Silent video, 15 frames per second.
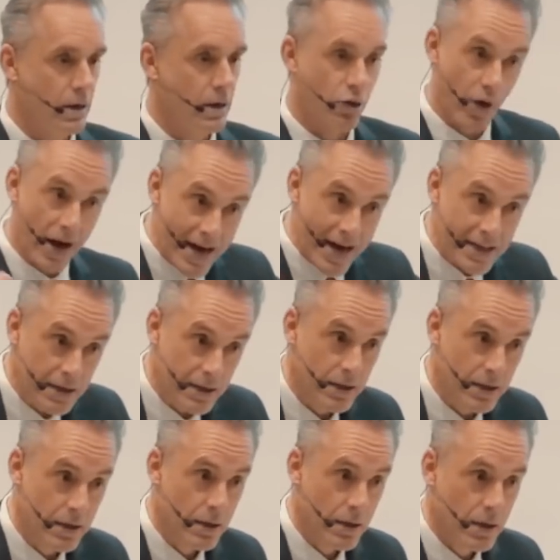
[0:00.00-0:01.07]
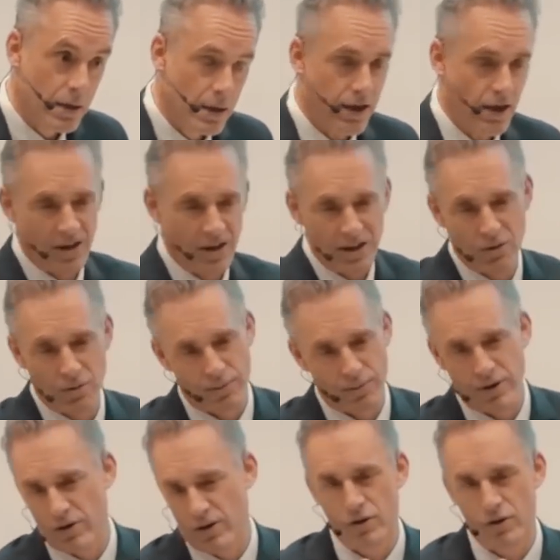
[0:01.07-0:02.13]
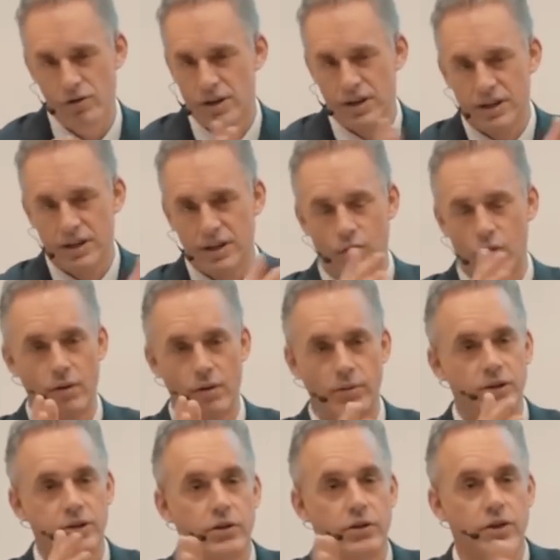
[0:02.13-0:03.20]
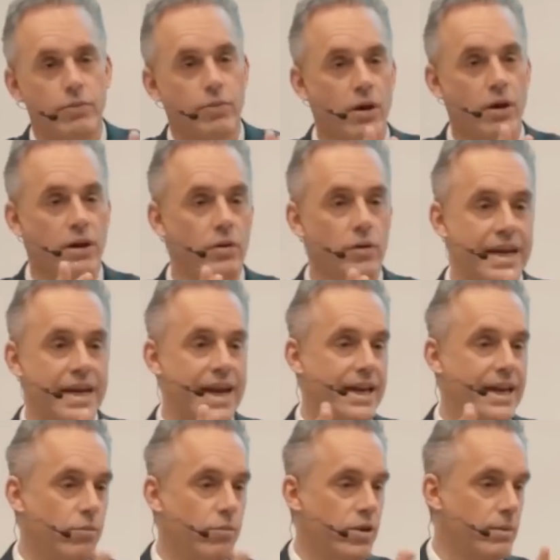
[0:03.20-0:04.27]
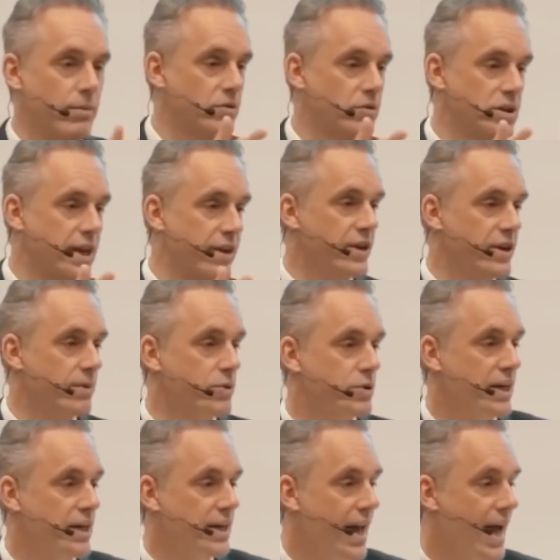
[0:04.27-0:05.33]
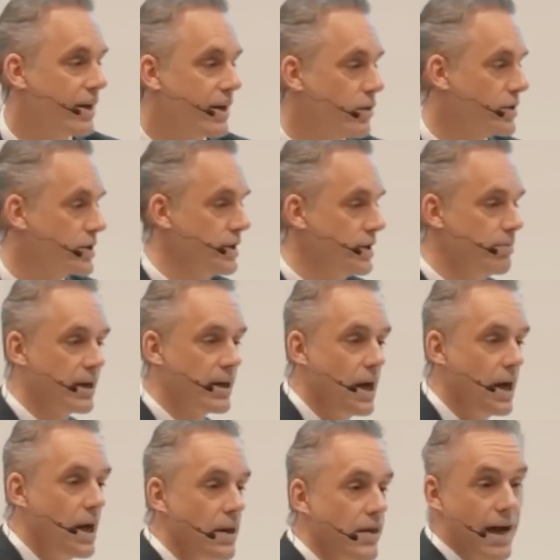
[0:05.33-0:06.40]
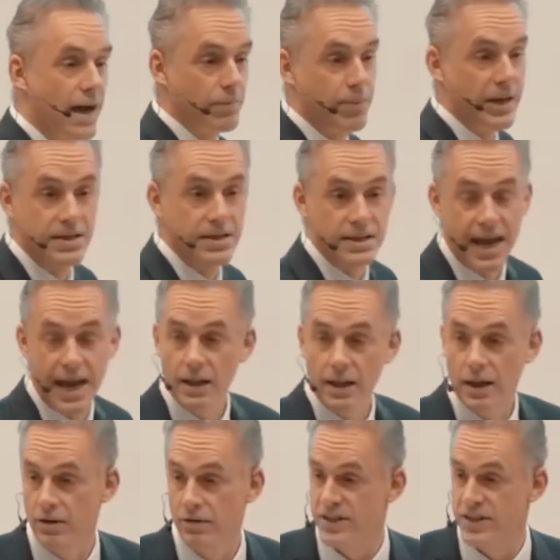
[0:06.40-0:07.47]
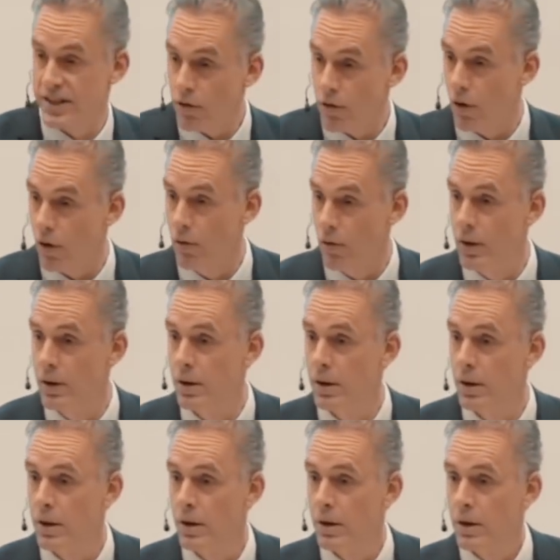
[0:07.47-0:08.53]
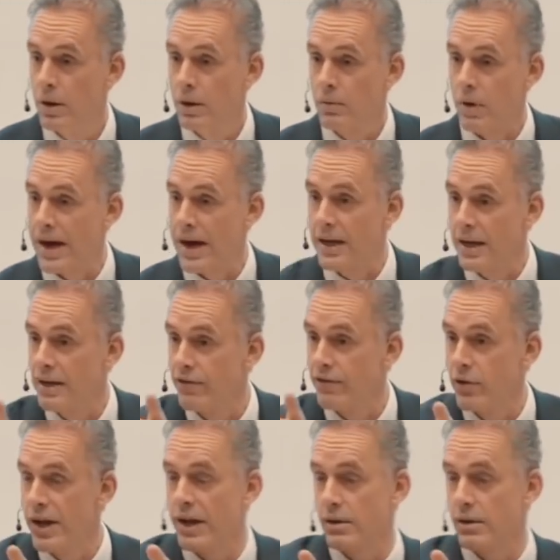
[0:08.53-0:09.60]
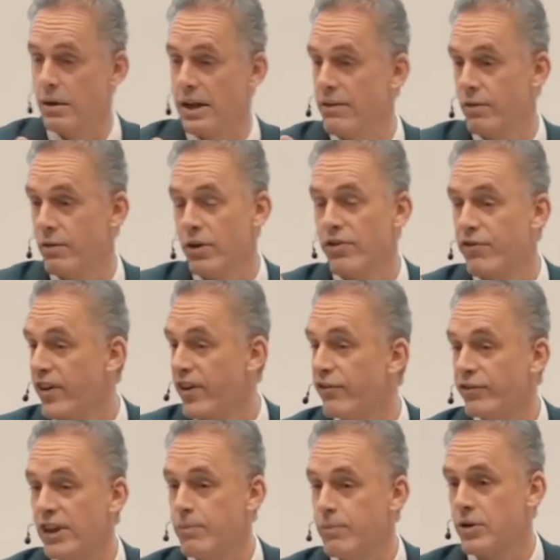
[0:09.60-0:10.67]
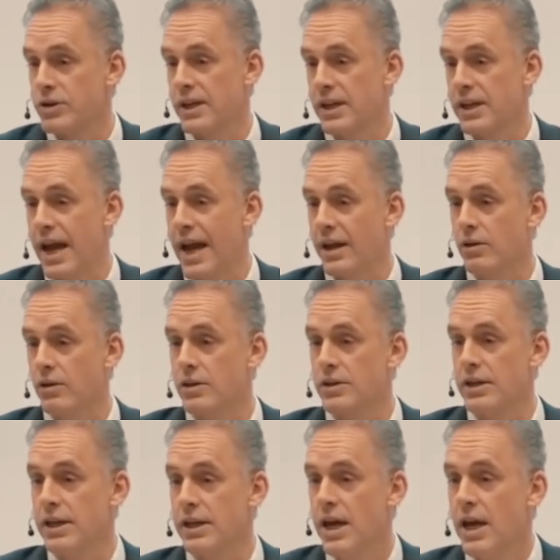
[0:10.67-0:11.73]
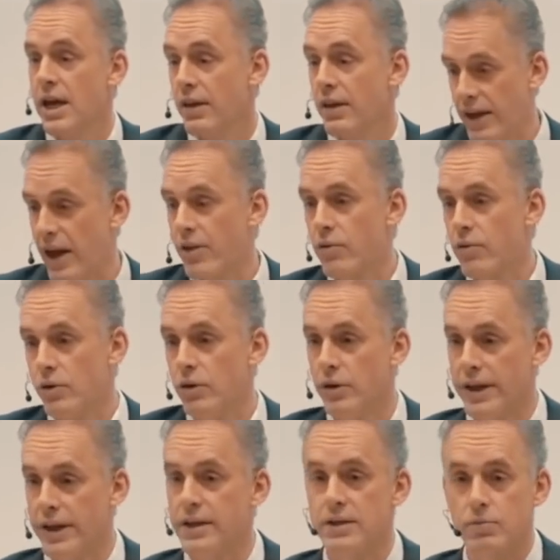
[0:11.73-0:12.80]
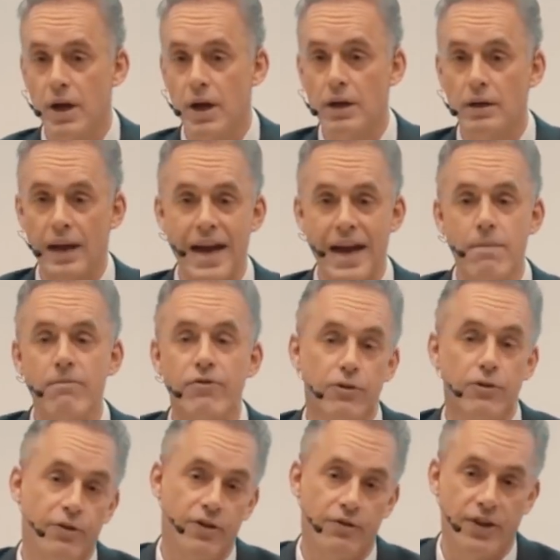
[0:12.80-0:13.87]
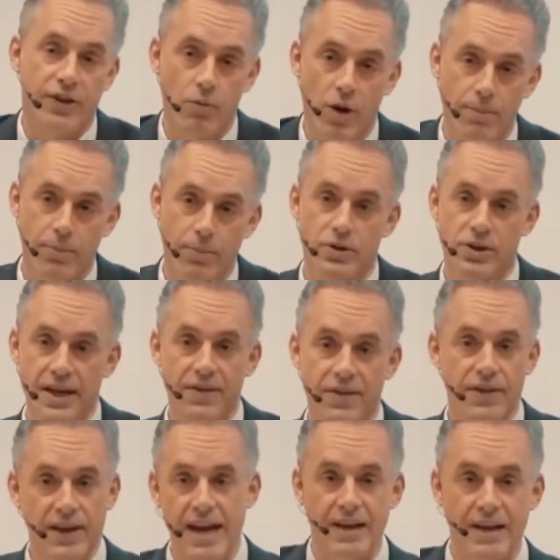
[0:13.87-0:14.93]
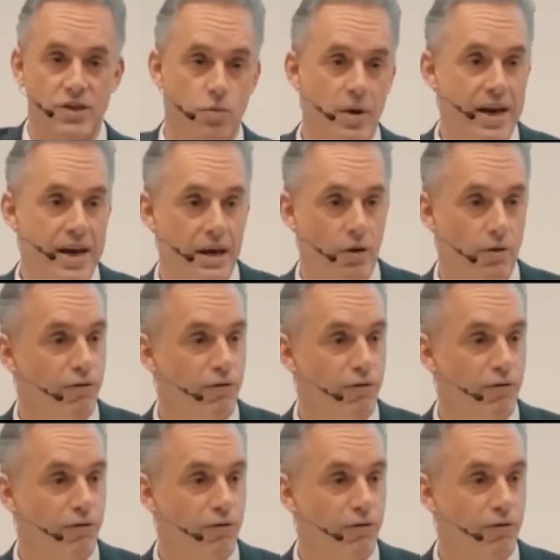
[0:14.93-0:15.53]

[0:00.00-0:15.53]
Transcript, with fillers: Great. You know, and you, you're useless and horrible, so you'll probably only hit it with about 70% accuracy, but that beats the hell out of zero, right? And if you hit it even with 50% accuracy, Another rule is, well, aim for 51% the next week or